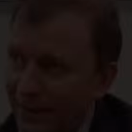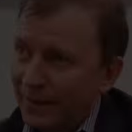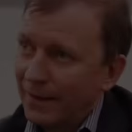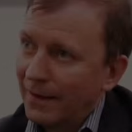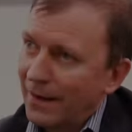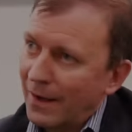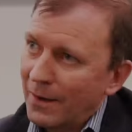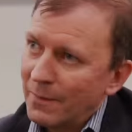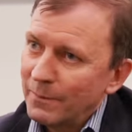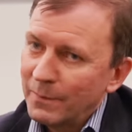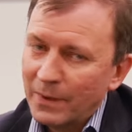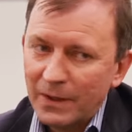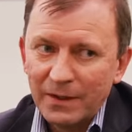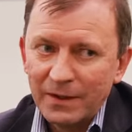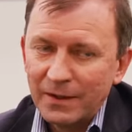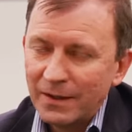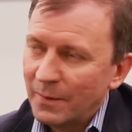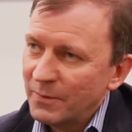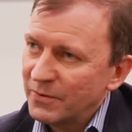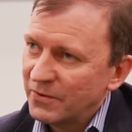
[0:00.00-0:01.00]
Hi,
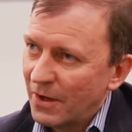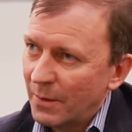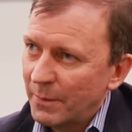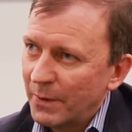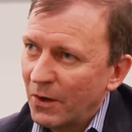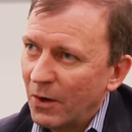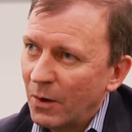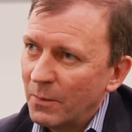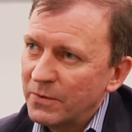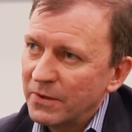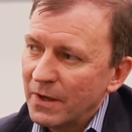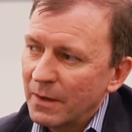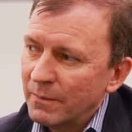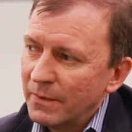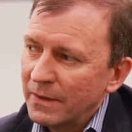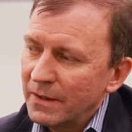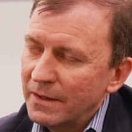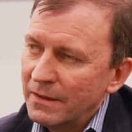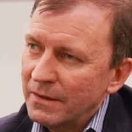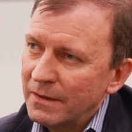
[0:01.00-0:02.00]
I'm Simon Hobbs. I
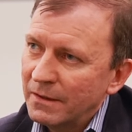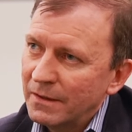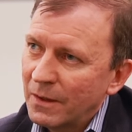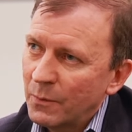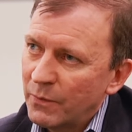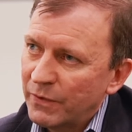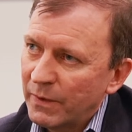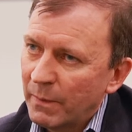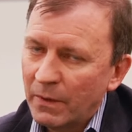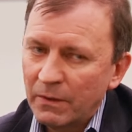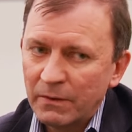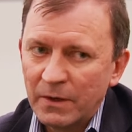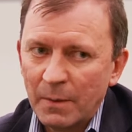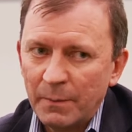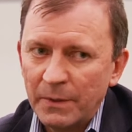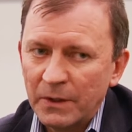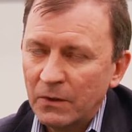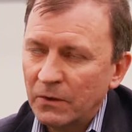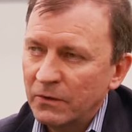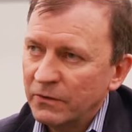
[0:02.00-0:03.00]
work for a
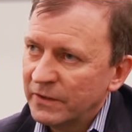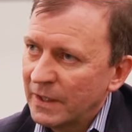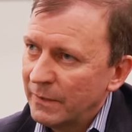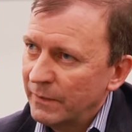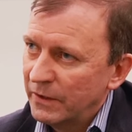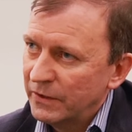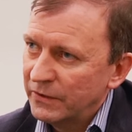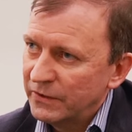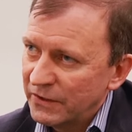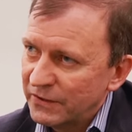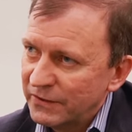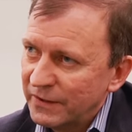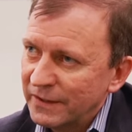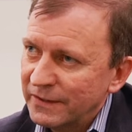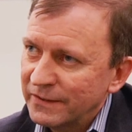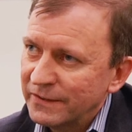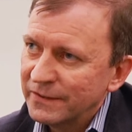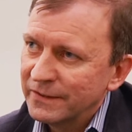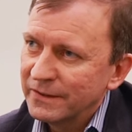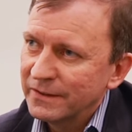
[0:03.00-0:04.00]
company called Stevo
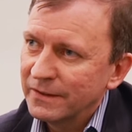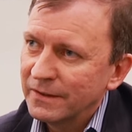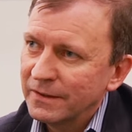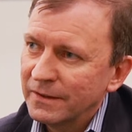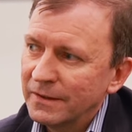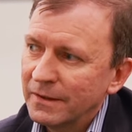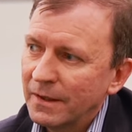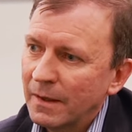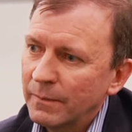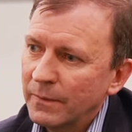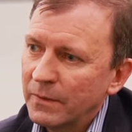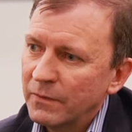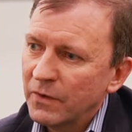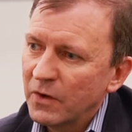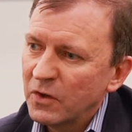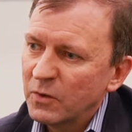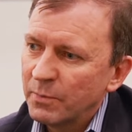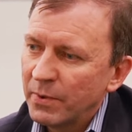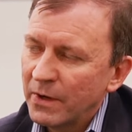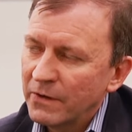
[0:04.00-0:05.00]
Logistics. I'm the
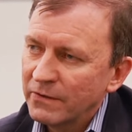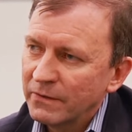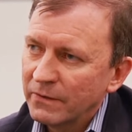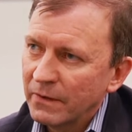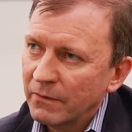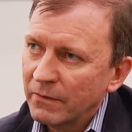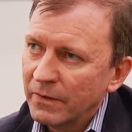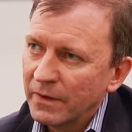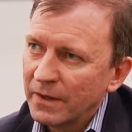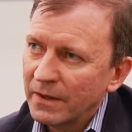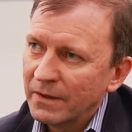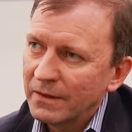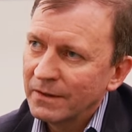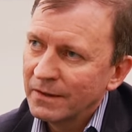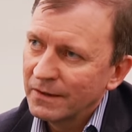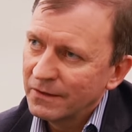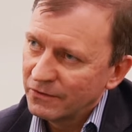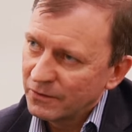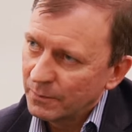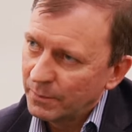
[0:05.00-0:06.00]
vice president of their
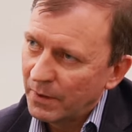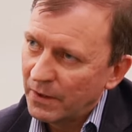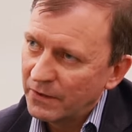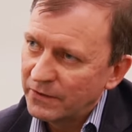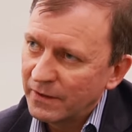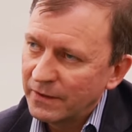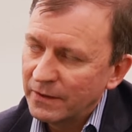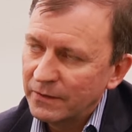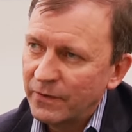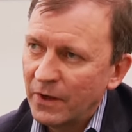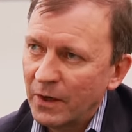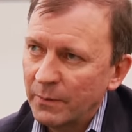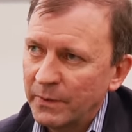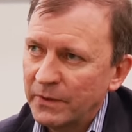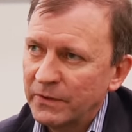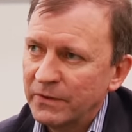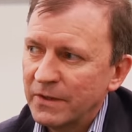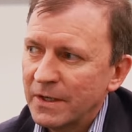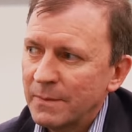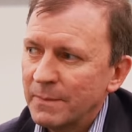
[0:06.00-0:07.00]
supply chain
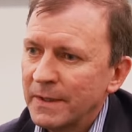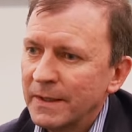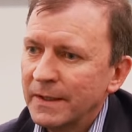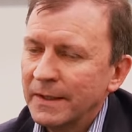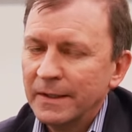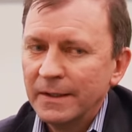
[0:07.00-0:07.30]
development team.